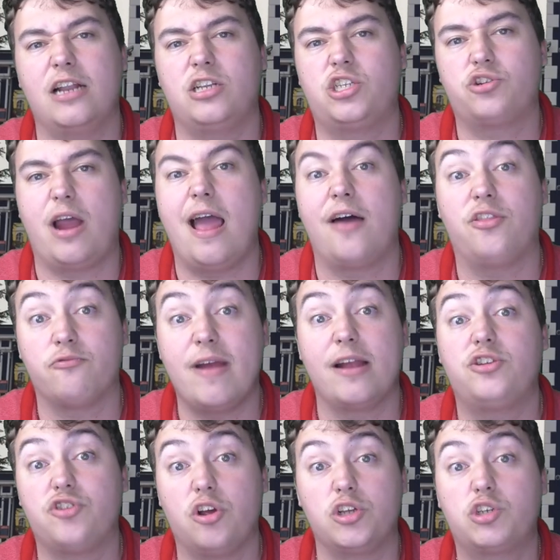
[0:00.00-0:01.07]
try out the
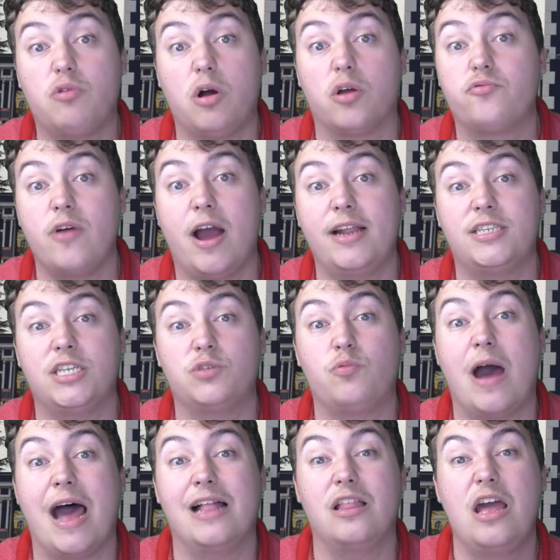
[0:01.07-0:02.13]
Retro Squad rides as
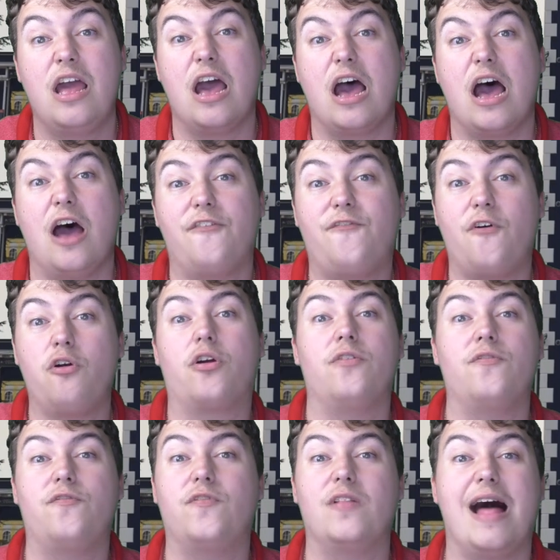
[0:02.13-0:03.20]
well, Funk
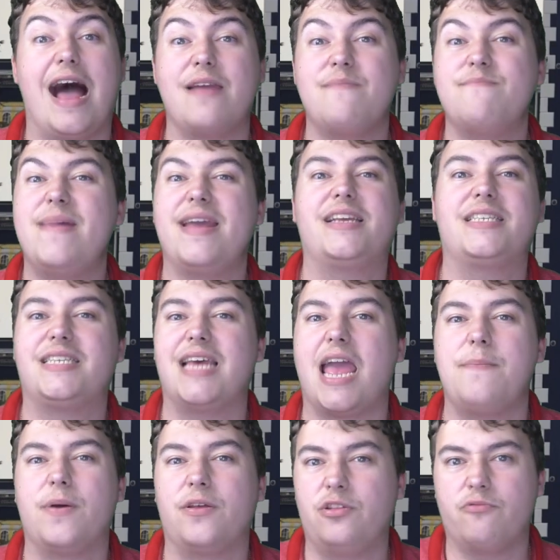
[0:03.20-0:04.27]
and Fly,
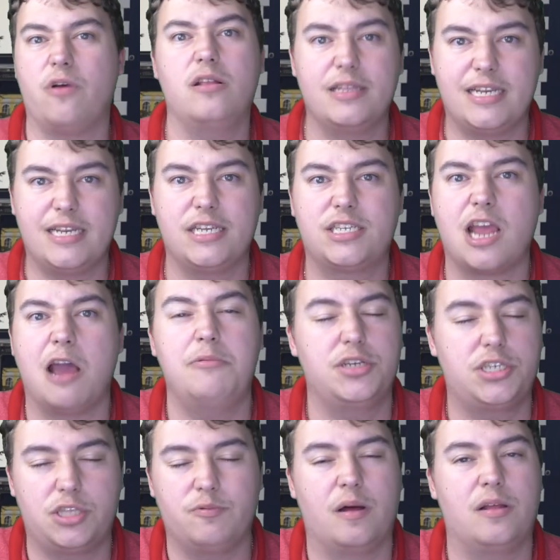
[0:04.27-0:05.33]
Mixtape and the Roller Disco,
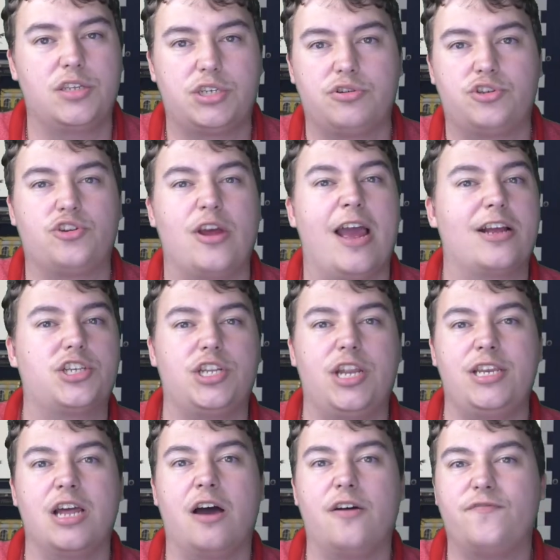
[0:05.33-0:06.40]
which is the Waltzer attraction
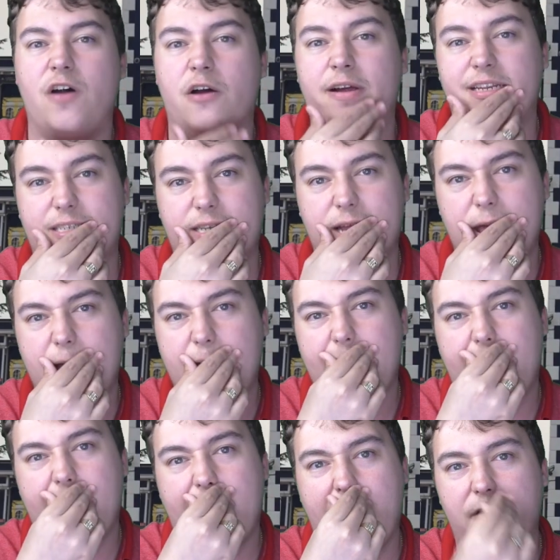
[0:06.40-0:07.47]
in Dark Forest,
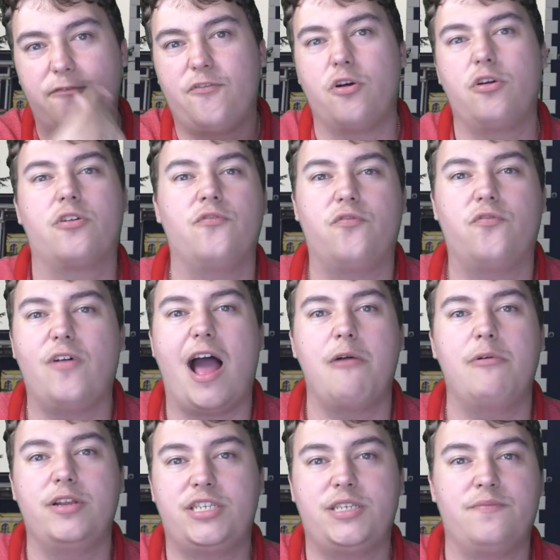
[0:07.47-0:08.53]
Funk and Fly,
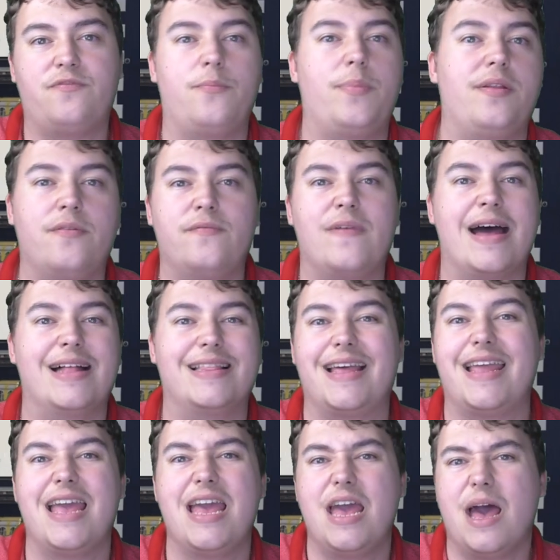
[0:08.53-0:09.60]
which is in Forbidden
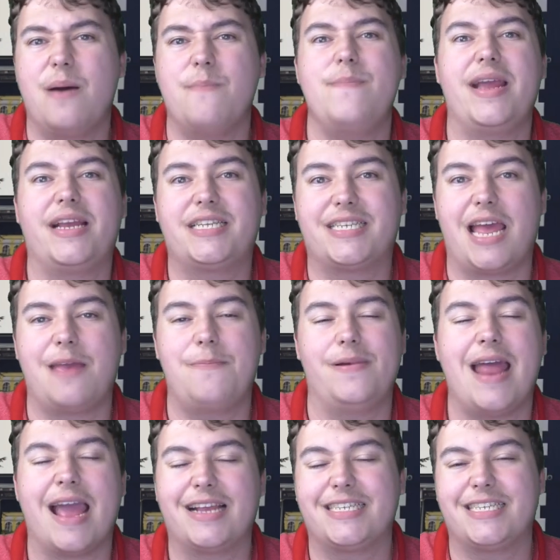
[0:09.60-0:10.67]
Valley, and Mixtape
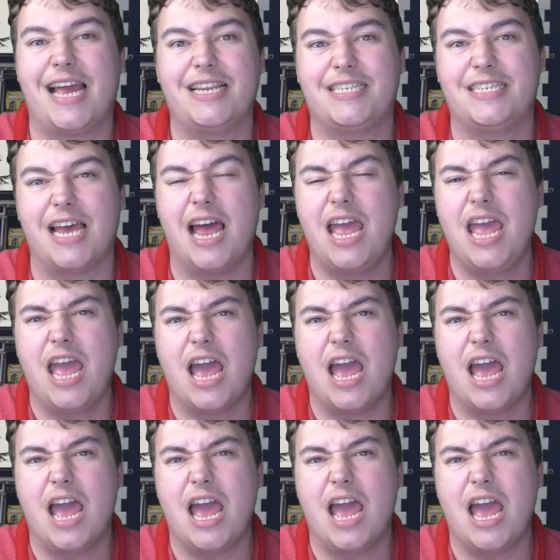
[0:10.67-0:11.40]
in X Sector.